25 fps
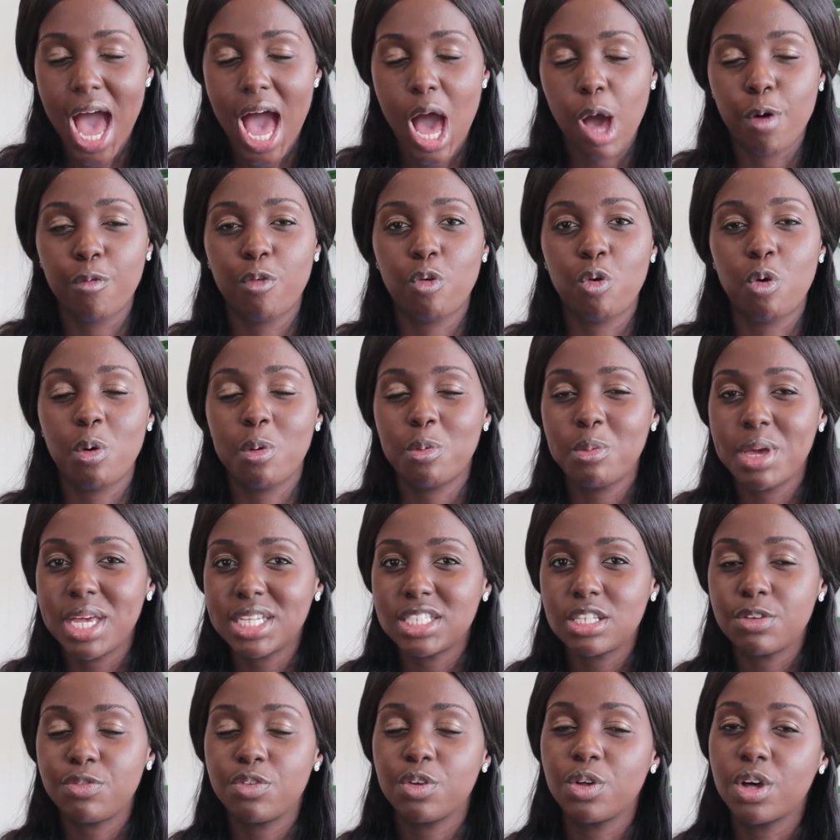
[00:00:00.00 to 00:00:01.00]
However, what
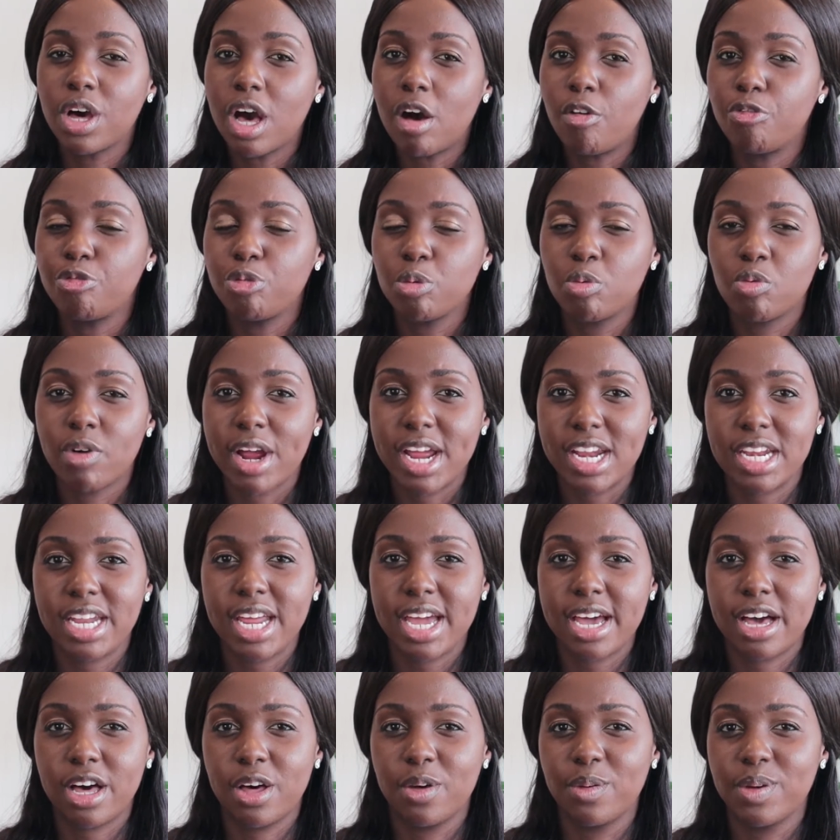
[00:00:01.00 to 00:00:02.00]
makes you feel comfortable right
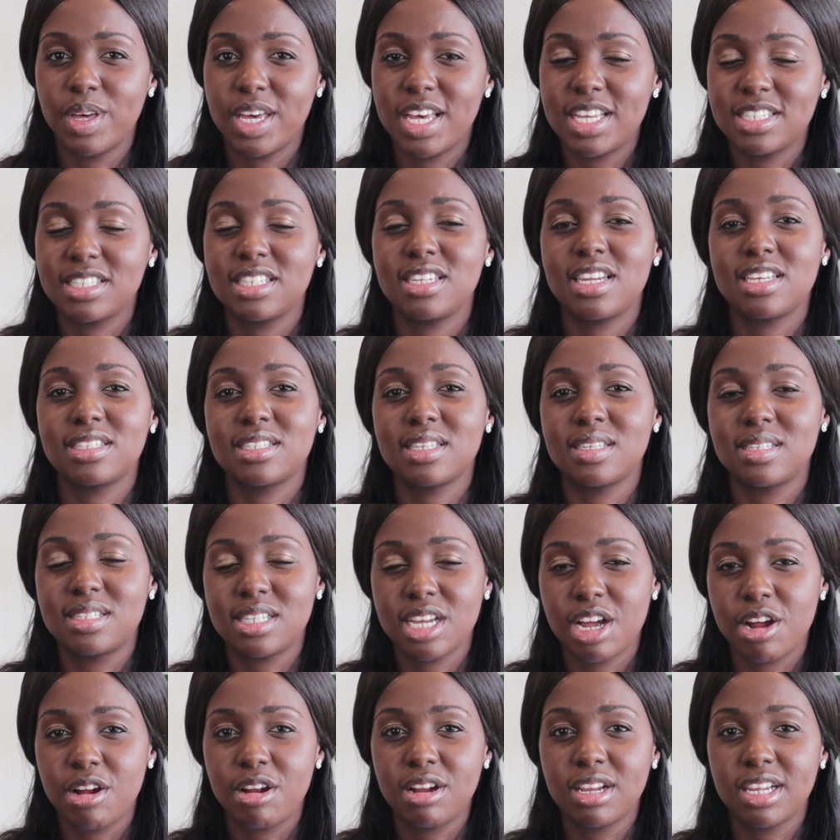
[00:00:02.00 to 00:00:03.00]
now isn't
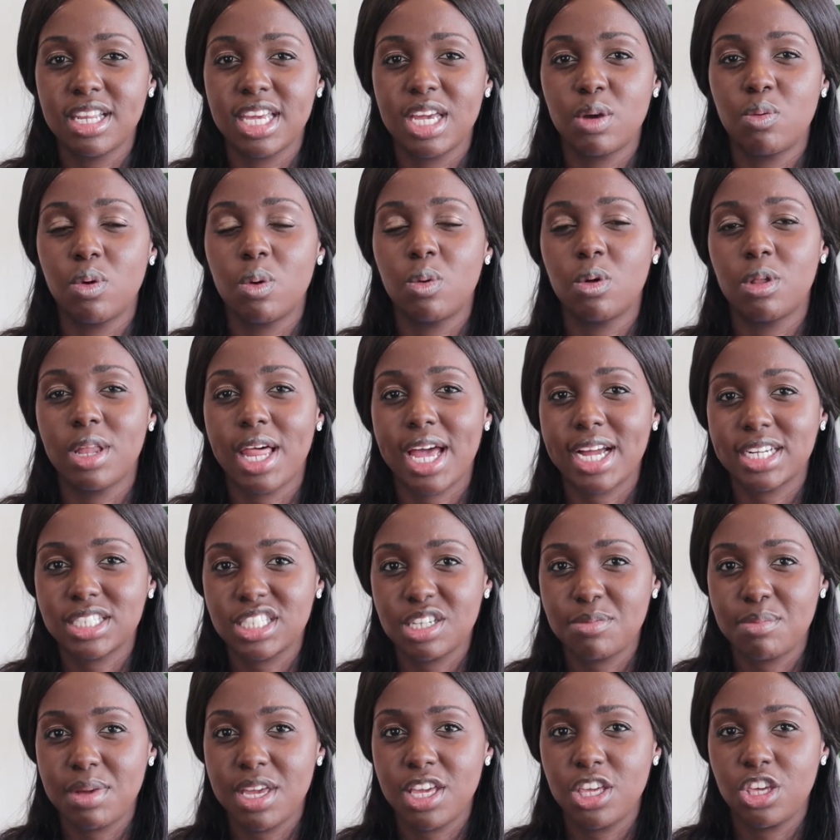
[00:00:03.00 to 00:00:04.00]
necessarily what will
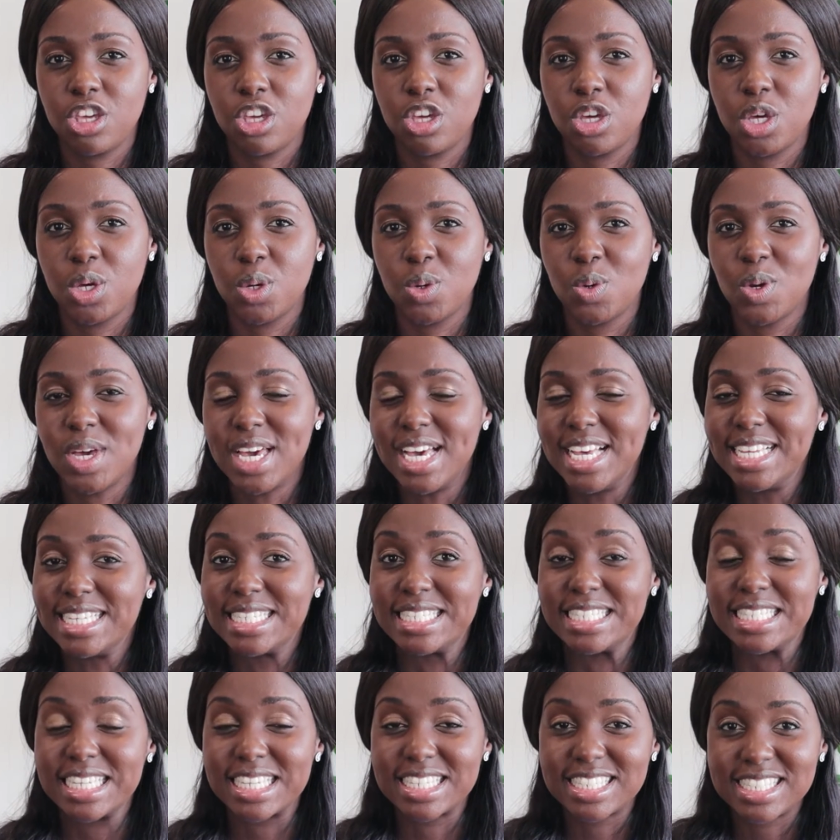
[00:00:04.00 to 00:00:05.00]
actually make you
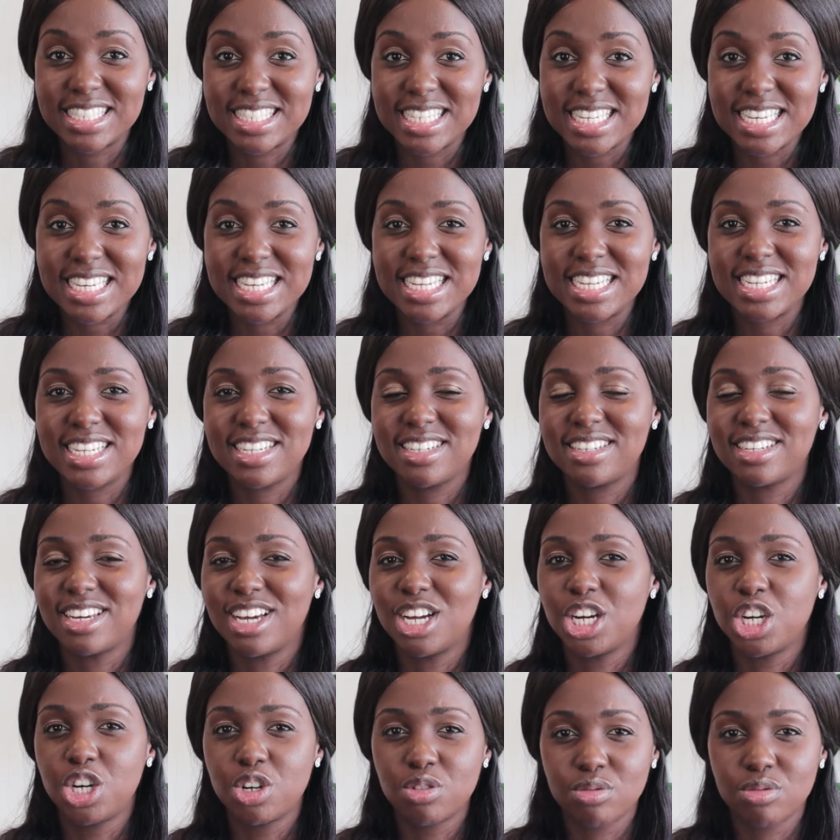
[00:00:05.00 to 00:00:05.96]
succeed,